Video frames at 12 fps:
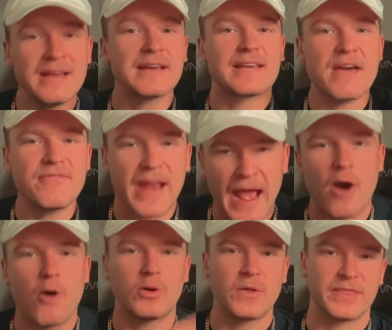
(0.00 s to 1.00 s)
Kevin,
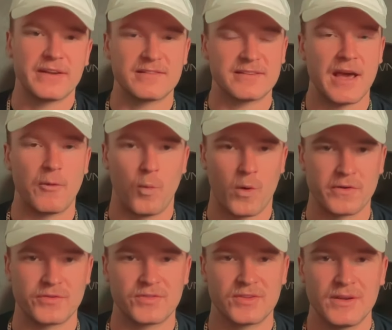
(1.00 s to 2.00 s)
how could things get
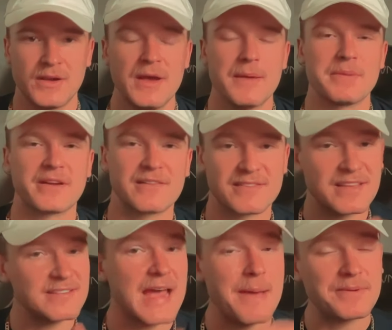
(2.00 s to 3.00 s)
worse? Because
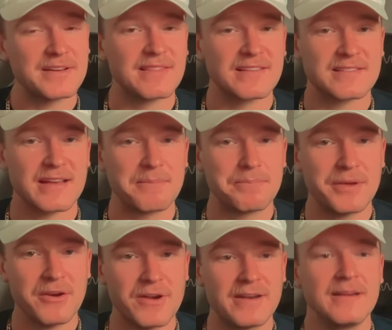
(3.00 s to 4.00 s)
this happened in the second
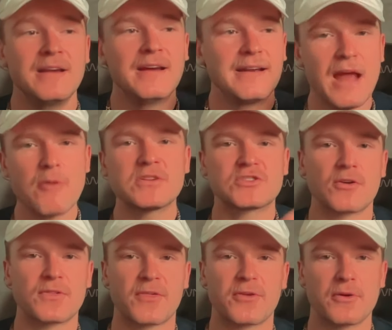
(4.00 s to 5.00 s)
period. Now we
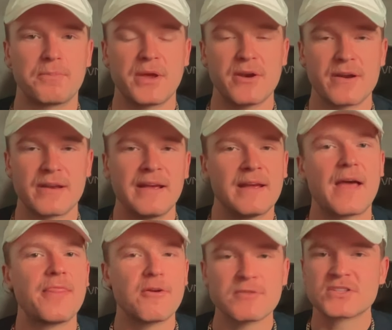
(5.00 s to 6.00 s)
start the third period,
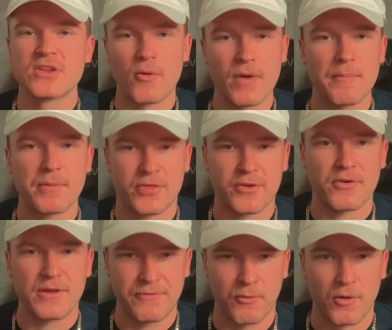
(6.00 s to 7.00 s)
and there is no number
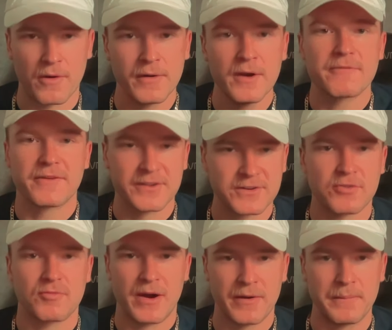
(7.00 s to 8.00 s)
thirty-four for the
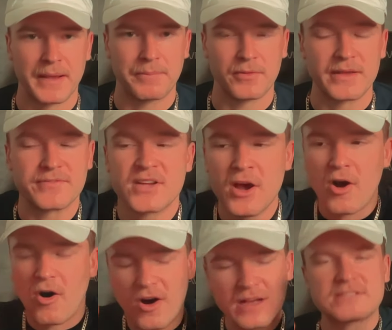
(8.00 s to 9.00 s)
Toronto Maple Leafs.
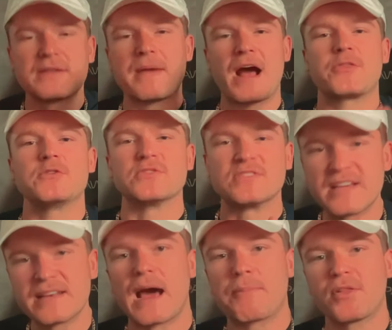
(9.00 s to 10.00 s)
Auston Matthews
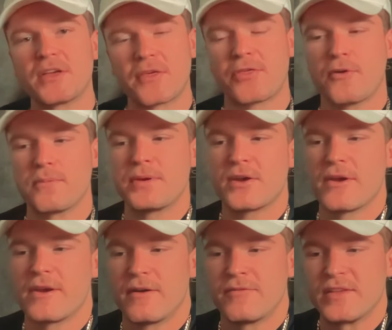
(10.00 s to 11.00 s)
did not play the third
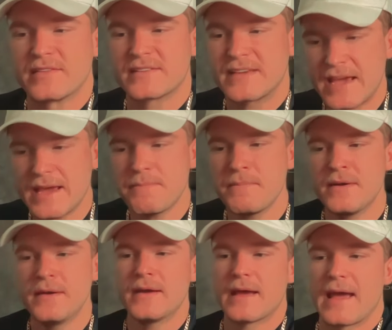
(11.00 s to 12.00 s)
period of this game.
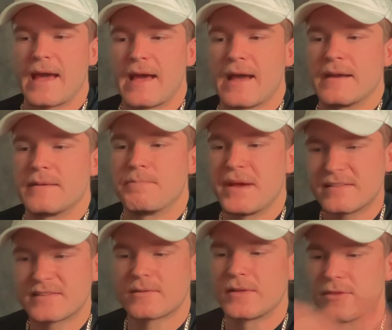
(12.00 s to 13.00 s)
And
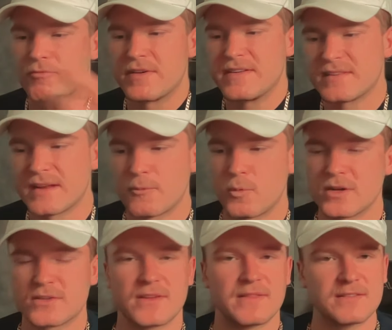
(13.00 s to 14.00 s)
basically the reasoning
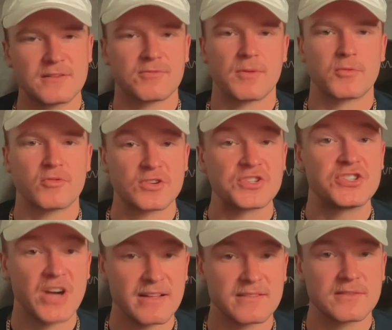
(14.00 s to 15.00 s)
was, and this is from Chris
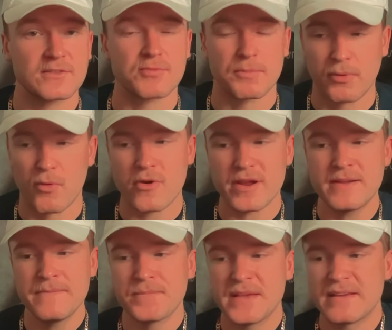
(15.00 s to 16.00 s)
Johnston's reporting,
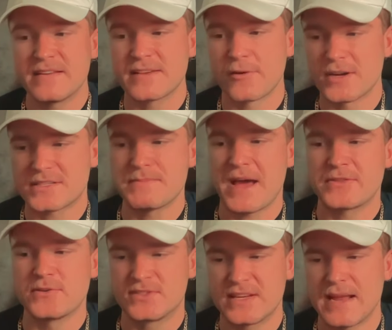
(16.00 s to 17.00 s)
he said Auston
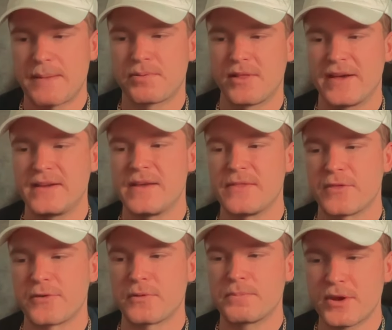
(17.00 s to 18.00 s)
Matthews did not play in the
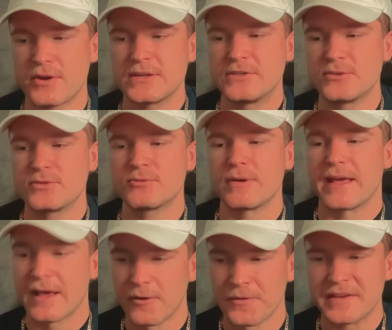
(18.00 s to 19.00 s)
third period due to an
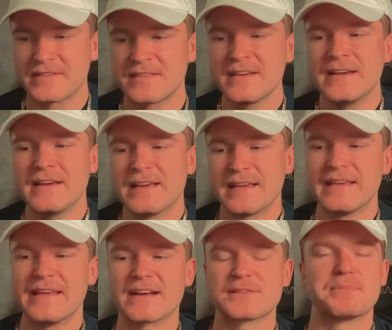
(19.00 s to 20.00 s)
illness
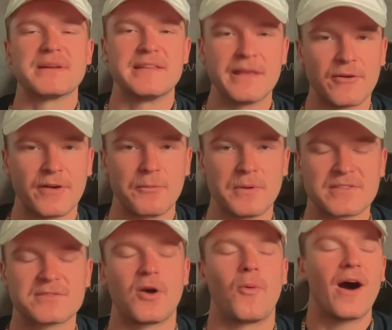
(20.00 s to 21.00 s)
he has been dealing with.
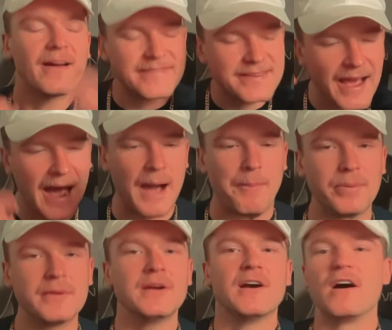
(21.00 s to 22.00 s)
So on top
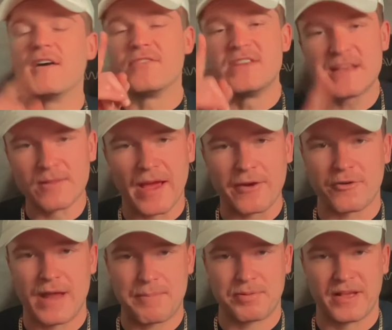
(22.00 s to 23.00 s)
of Nylander
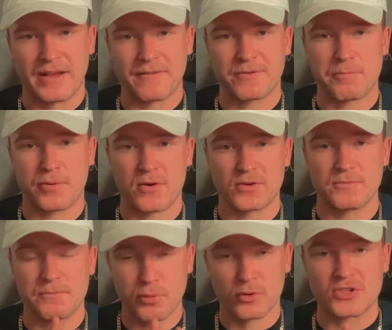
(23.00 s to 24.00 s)
not playing for
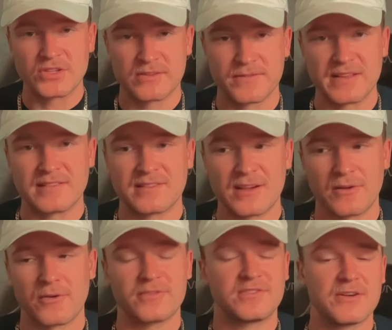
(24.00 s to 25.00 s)
part, portions of this
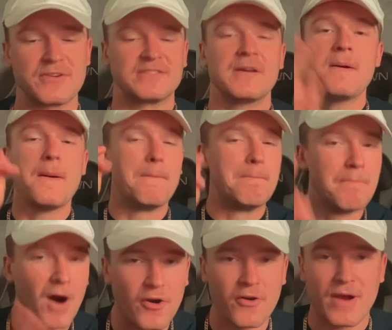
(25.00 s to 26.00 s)
ser series,
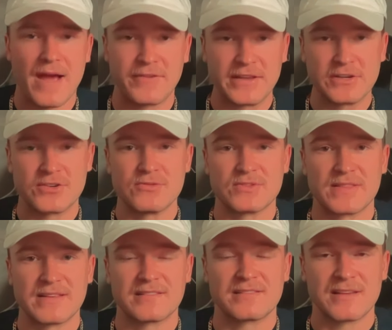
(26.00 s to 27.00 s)
Marner having issues in
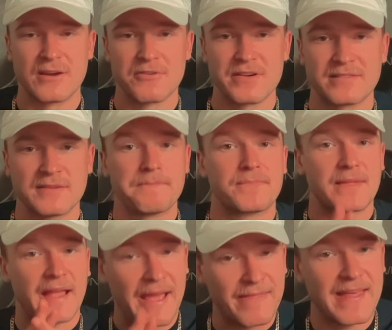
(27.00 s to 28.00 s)
this series,
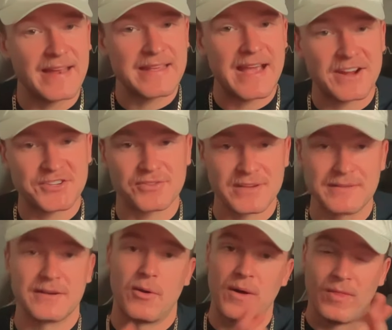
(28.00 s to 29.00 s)
and then he actually,
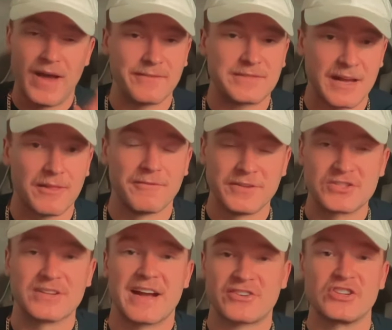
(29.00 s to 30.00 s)
you know, on live
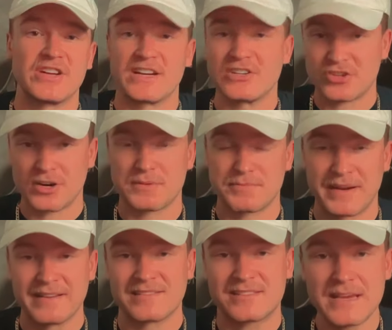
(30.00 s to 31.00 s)
television, actually getting chirped by
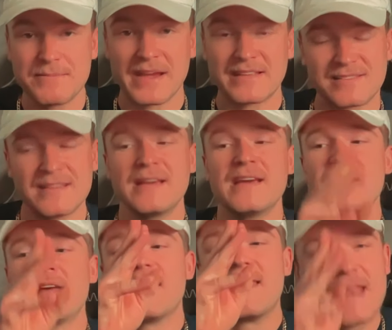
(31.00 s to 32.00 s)
his teammates.
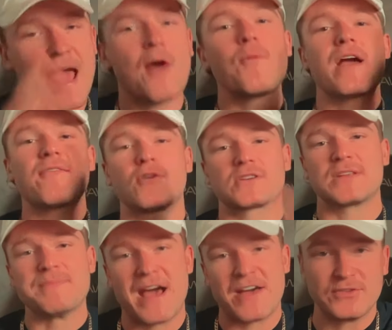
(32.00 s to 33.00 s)
Now we have Auston
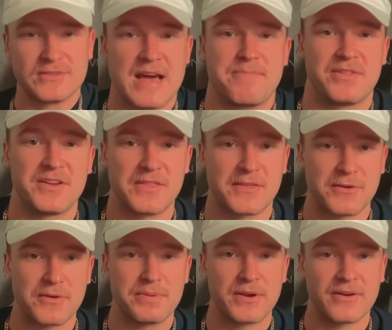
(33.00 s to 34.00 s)
Matthews not playing the
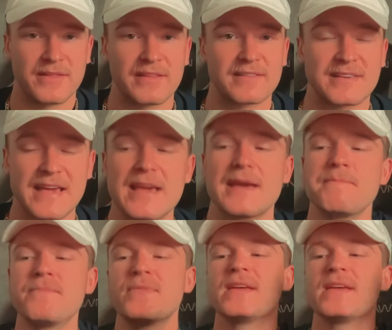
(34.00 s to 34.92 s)
third period of this game.